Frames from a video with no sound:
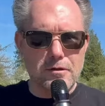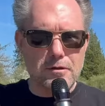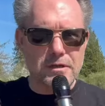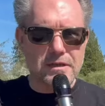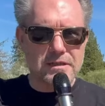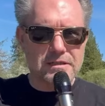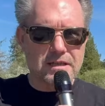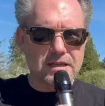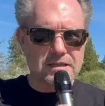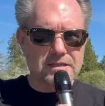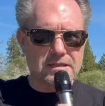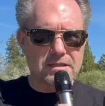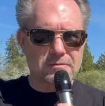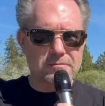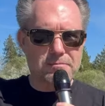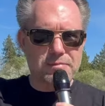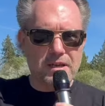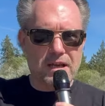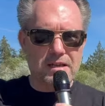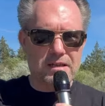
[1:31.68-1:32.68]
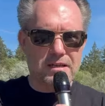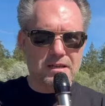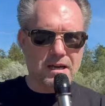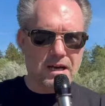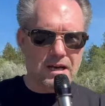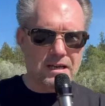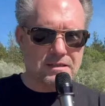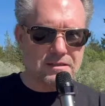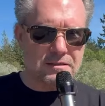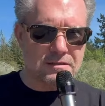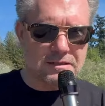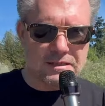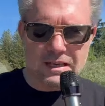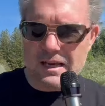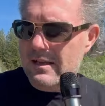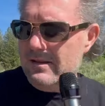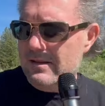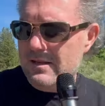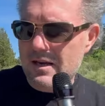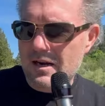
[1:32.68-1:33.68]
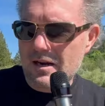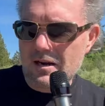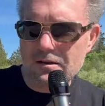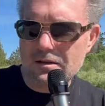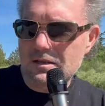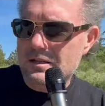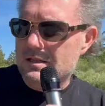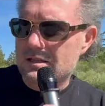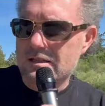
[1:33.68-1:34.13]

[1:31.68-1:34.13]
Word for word: Let's get some Pentecostals out there.